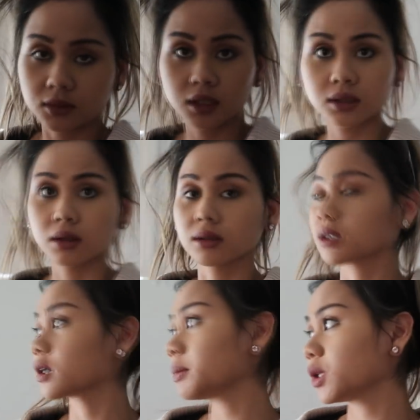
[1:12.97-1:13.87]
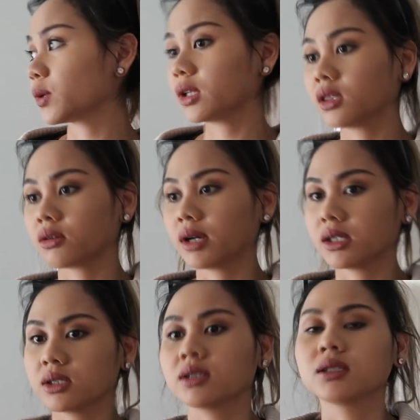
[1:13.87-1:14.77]
So it's gonna be 20
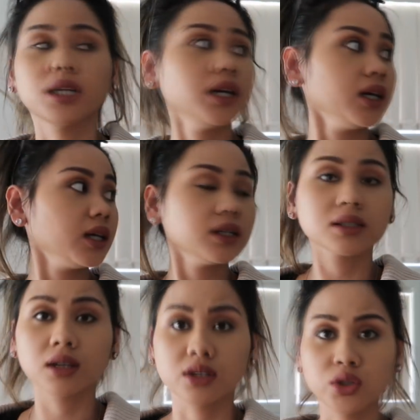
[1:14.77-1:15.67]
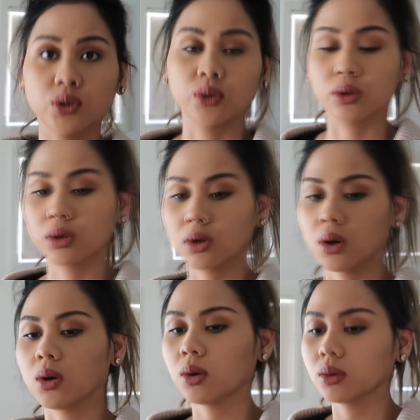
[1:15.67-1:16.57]
degrees today. It's not too
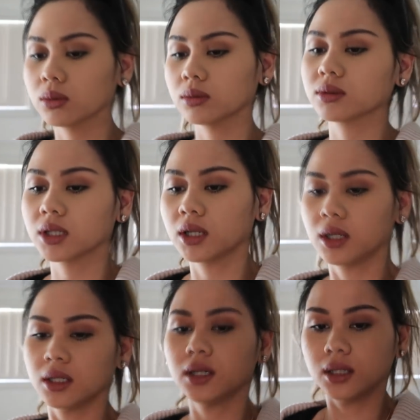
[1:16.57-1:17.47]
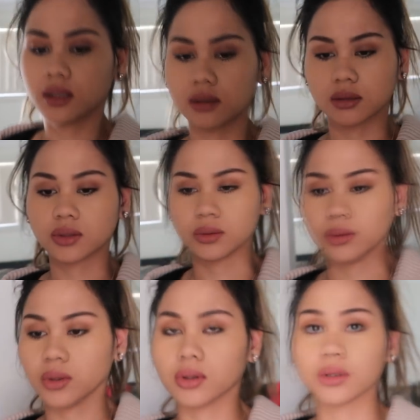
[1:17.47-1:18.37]
cold. Not
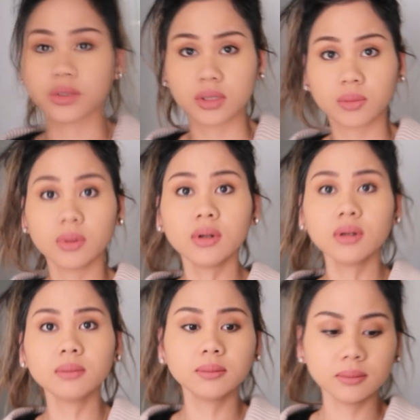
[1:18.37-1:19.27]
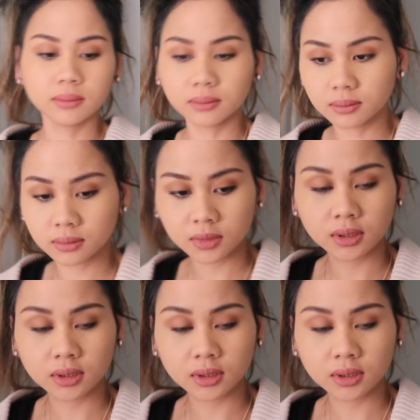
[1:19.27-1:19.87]
too hot. Just warm.